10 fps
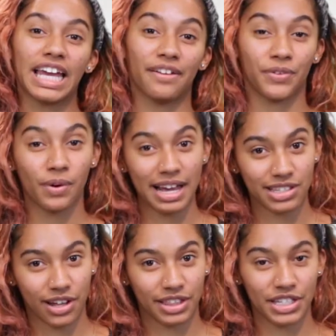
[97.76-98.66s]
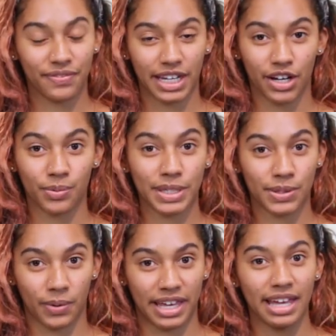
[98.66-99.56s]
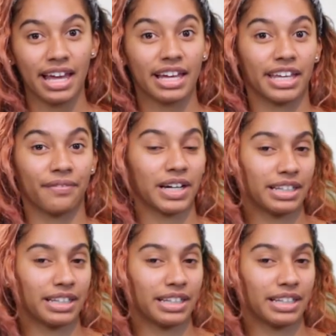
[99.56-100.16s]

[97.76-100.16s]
If you guys thought this video was sweet, give it a